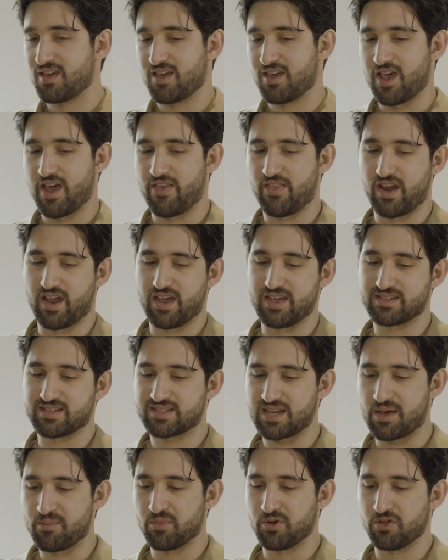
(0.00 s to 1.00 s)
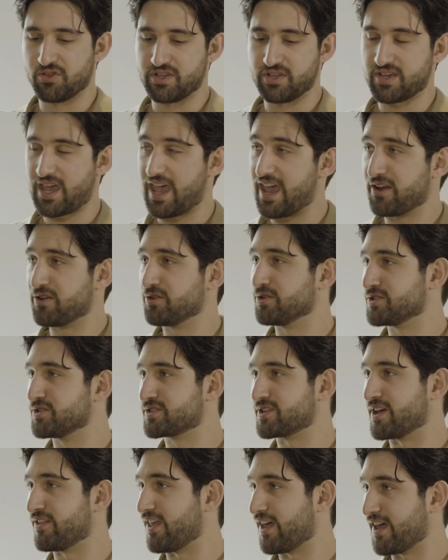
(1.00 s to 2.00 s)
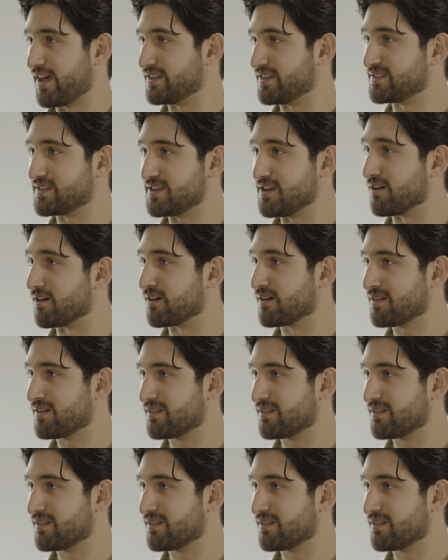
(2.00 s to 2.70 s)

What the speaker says: and then I assemble the handles and the heads here,